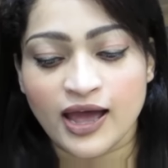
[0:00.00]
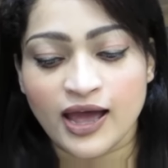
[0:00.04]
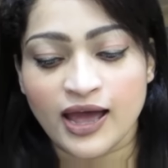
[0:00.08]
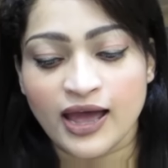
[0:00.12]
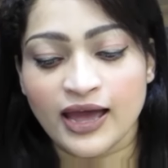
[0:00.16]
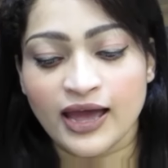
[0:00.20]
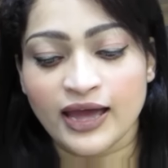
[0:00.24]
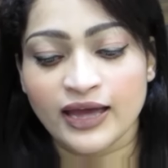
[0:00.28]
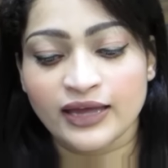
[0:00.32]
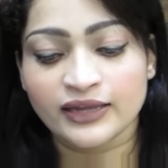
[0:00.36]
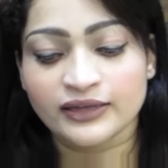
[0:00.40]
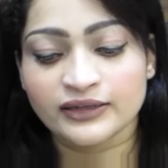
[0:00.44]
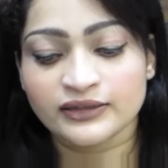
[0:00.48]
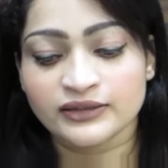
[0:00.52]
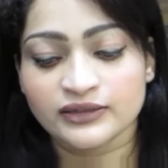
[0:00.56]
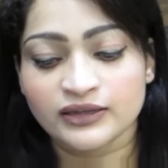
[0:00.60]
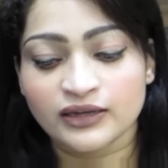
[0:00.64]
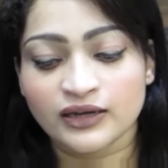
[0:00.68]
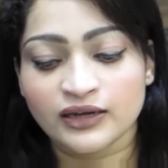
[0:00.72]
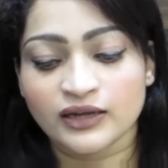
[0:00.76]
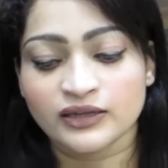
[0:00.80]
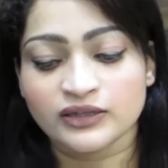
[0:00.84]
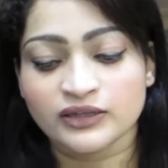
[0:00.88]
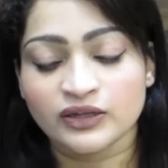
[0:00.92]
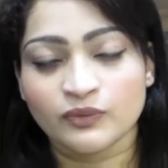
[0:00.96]
And
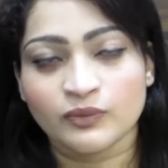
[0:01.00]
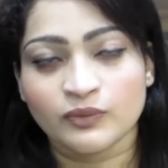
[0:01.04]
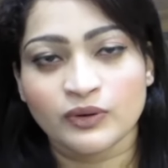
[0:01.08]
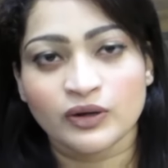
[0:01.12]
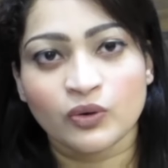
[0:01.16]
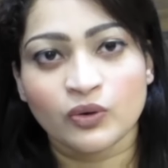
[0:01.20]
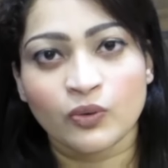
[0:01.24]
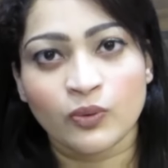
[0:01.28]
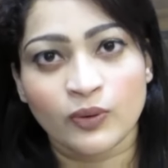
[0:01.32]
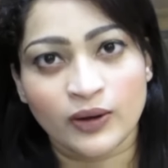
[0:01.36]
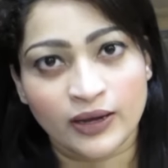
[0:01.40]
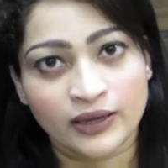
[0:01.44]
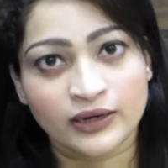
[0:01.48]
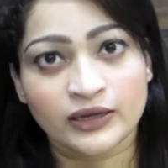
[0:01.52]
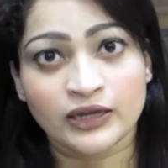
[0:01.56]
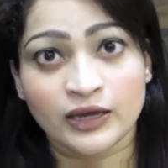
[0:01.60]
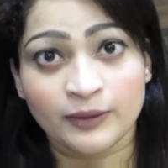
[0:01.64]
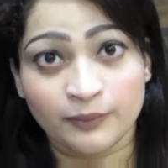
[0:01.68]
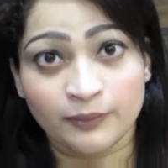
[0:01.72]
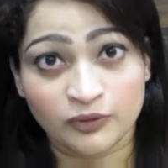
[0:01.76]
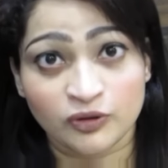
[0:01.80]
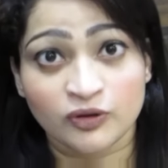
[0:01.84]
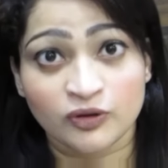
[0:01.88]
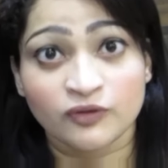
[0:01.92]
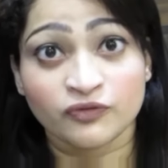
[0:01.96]
there were quite a
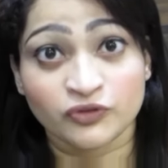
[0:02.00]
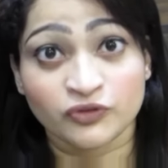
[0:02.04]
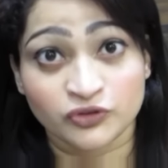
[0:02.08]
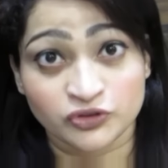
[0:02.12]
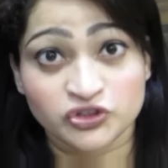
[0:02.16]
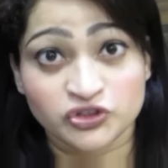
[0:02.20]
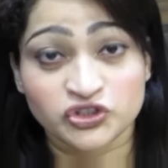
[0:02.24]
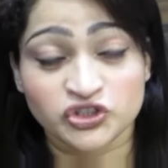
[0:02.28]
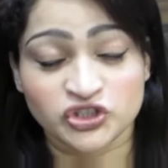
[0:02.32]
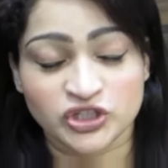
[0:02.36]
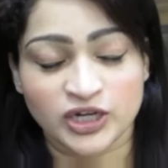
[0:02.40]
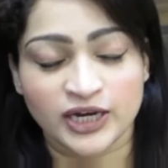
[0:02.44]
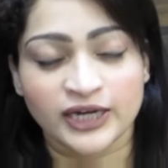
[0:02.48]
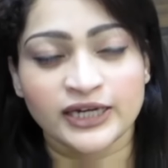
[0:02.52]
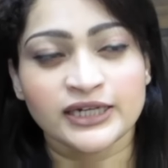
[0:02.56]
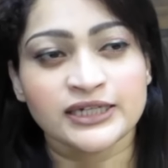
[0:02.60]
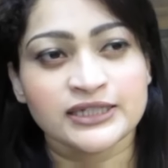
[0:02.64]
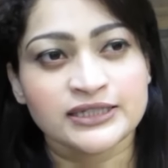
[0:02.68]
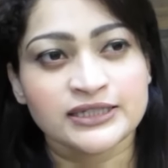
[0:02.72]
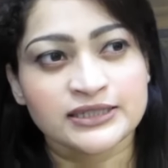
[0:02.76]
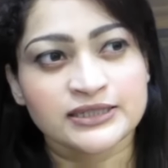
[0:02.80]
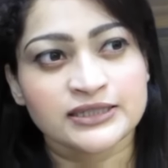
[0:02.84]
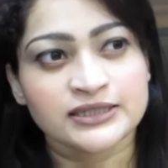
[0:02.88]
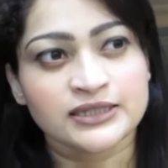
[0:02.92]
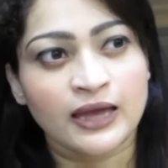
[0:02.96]
couple of good
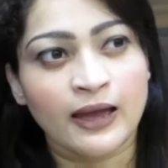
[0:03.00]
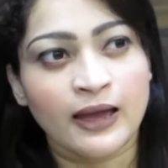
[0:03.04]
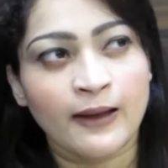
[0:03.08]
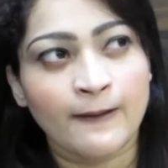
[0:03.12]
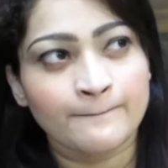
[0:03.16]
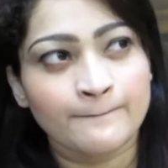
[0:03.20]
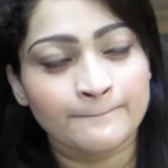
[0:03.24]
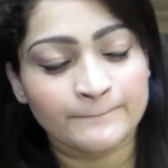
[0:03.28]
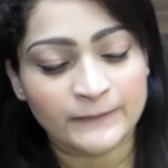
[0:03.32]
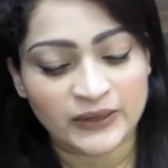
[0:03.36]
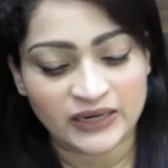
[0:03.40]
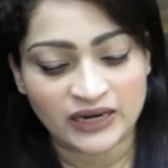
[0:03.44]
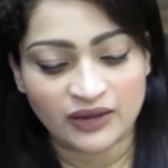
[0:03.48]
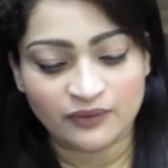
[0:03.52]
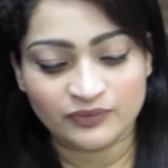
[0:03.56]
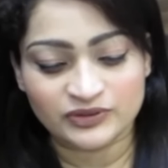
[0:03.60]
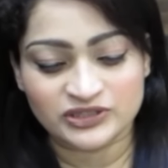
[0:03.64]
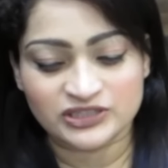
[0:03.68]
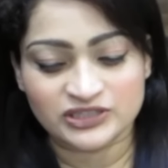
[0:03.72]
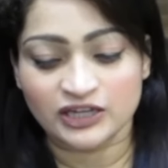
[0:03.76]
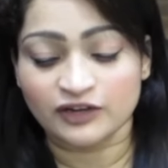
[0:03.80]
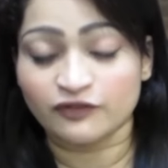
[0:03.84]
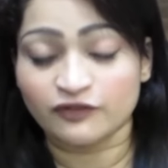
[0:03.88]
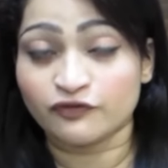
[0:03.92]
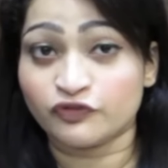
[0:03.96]
shades, but I
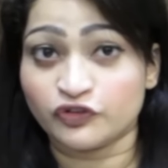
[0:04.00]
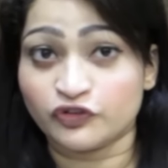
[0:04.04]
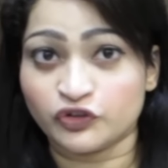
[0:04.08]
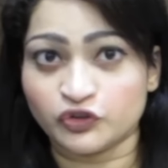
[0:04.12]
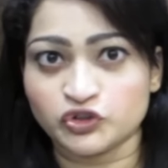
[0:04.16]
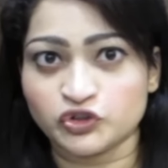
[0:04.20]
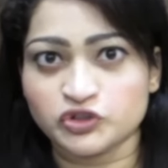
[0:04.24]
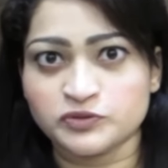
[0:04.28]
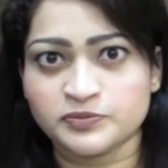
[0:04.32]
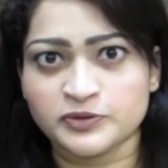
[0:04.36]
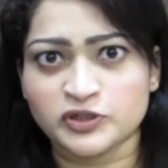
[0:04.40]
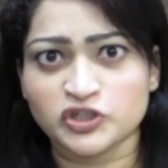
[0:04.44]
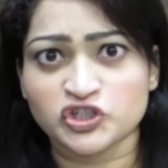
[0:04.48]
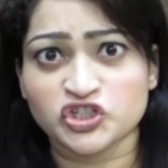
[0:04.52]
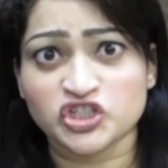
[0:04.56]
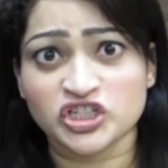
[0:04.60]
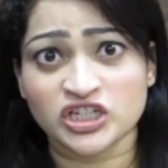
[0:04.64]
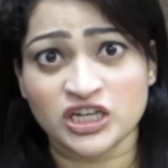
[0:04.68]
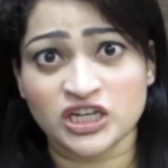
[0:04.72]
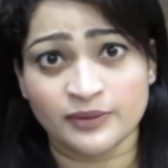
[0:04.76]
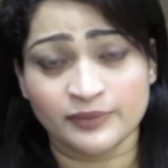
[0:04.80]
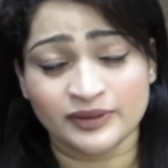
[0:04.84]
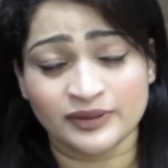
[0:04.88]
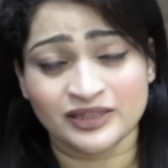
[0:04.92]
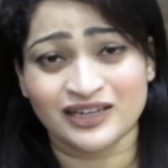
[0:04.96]
was confused because she
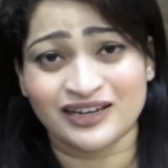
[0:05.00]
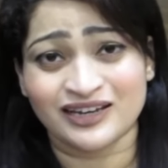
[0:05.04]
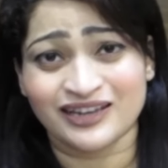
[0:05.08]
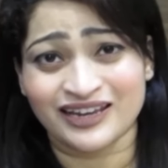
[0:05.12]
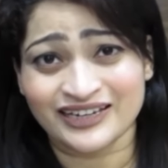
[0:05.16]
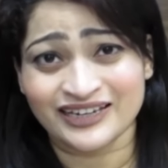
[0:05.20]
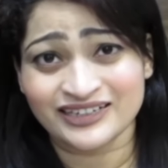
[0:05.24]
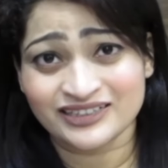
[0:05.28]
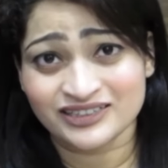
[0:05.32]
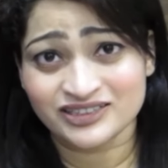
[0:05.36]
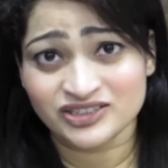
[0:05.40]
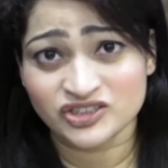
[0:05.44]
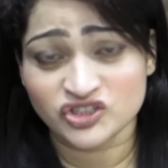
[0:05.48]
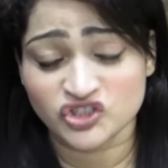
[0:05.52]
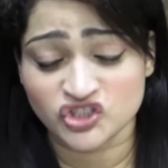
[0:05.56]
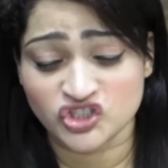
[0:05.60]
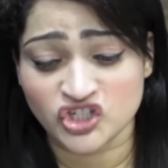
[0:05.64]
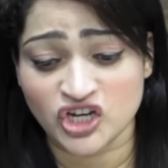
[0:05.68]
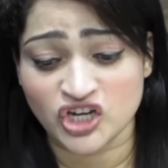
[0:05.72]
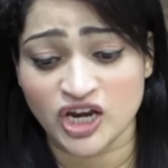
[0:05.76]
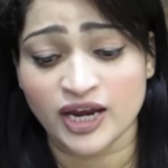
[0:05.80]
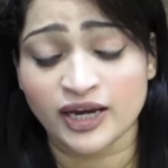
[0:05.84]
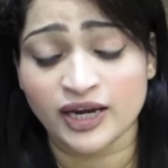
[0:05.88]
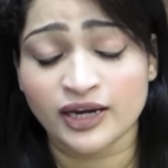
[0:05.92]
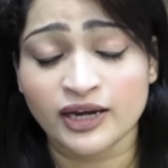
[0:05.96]
gave me the lightest
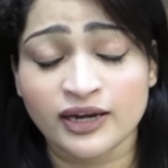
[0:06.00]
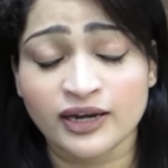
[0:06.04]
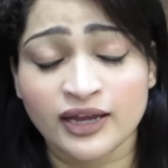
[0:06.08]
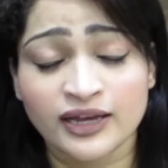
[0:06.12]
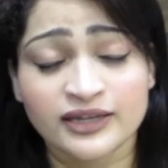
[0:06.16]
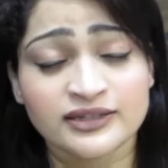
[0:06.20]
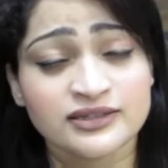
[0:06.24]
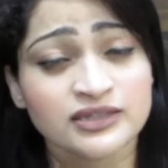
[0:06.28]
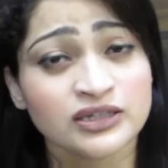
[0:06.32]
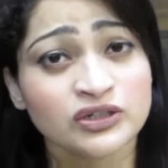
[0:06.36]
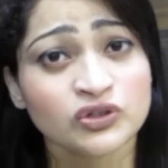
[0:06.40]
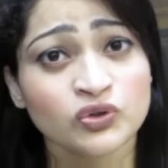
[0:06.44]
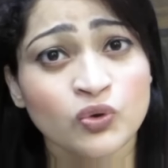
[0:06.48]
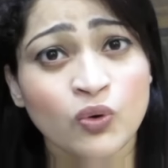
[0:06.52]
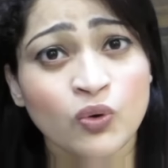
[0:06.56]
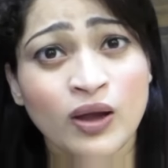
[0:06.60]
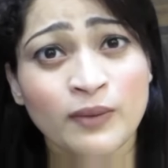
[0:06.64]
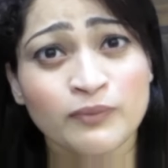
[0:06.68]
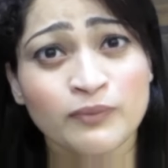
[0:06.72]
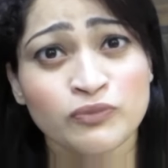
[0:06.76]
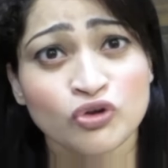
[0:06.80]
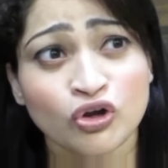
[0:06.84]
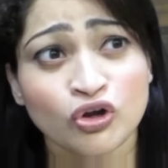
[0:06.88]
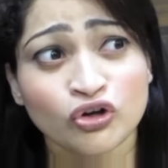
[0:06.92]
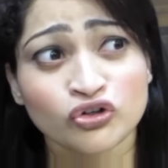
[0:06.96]
shade, and I said, no,
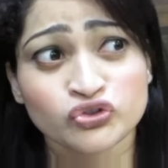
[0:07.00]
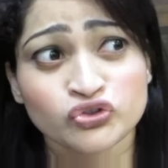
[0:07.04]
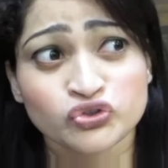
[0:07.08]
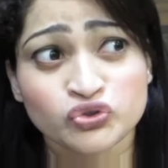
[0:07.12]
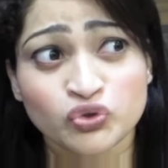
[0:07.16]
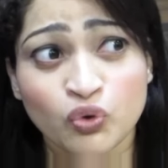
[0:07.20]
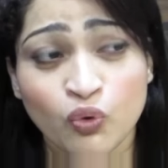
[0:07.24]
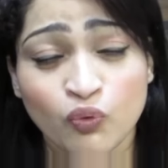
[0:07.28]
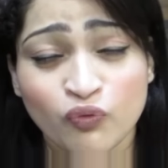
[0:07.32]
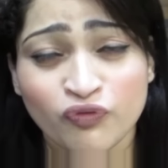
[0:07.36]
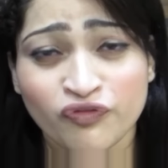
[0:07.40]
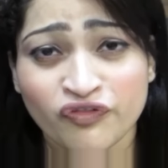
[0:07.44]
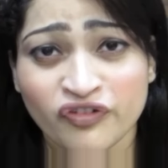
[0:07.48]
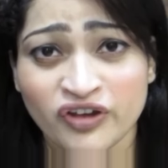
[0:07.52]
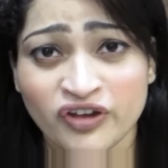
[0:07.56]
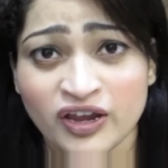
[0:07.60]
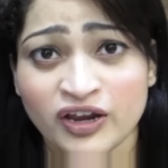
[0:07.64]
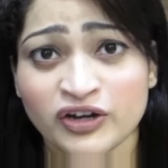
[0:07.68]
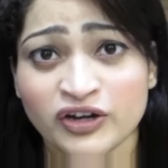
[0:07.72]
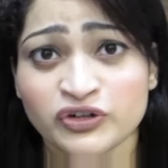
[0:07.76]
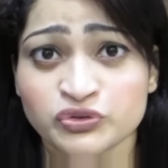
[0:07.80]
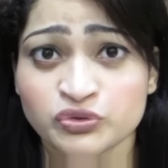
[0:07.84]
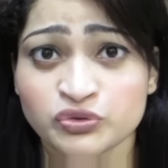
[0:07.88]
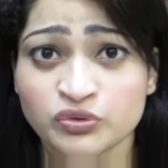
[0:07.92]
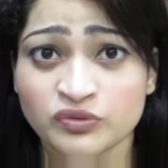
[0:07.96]
I'm not so
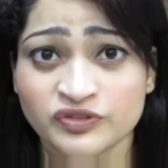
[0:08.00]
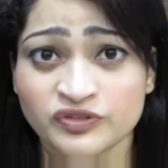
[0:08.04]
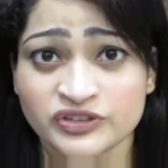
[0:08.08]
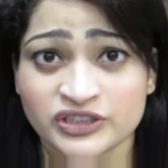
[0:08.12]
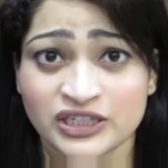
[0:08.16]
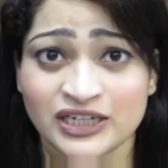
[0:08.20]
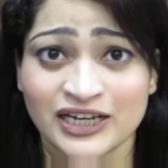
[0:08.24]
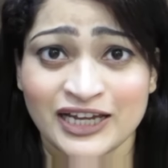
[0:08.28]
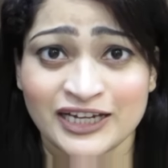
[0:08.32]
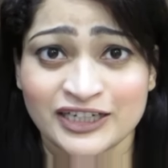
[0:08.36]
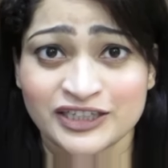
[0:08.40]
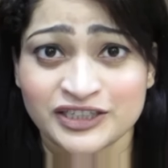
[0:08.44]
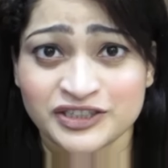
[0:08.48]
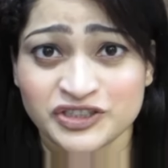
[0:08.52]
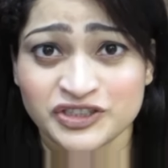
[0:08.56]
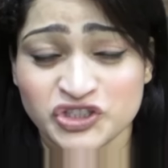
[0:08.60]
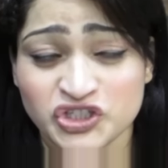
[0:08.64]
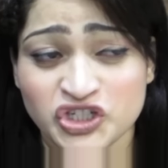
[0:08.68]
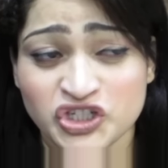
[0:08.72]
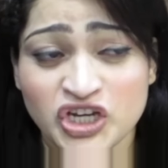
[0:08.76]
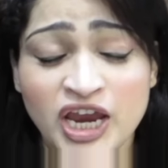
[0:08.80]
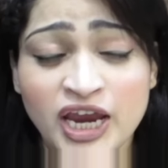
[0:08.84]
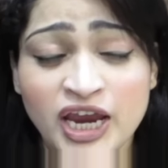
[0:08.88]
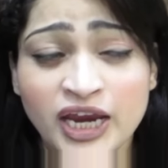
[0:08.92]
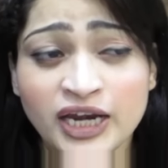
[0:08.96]
fair to go for the
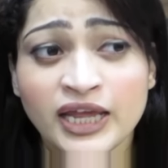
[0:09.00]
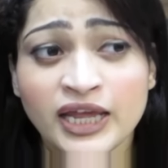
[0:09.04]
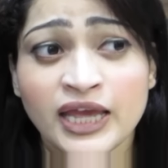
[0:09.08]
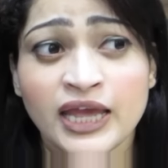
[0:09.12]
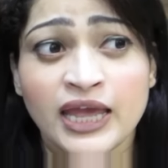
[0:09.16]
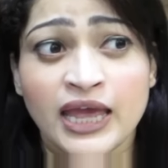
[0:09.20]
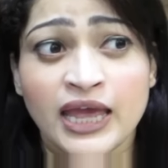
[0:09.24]
lightest shade,